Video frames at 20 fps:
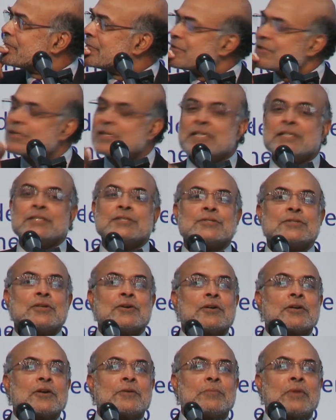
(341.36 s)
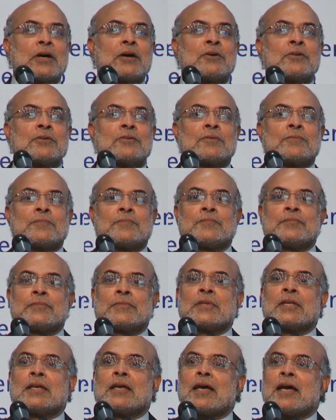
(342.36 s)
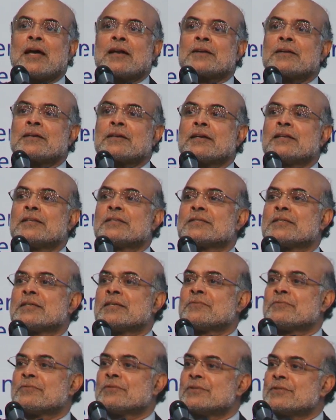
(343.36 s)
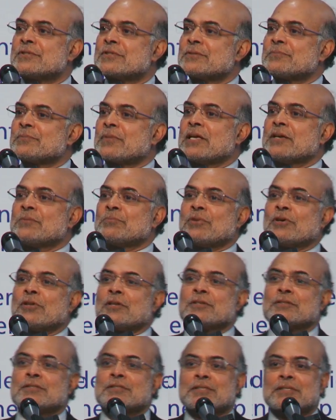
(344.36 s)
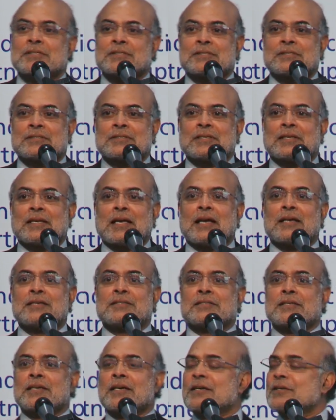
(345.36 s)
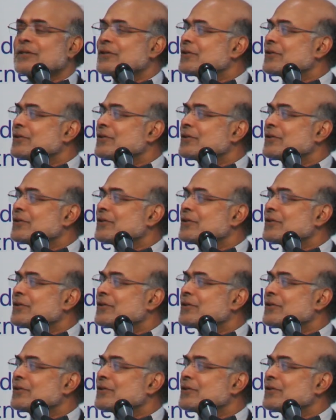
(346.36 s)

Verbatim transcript: So let's talk about agriculture and food supply policies as they are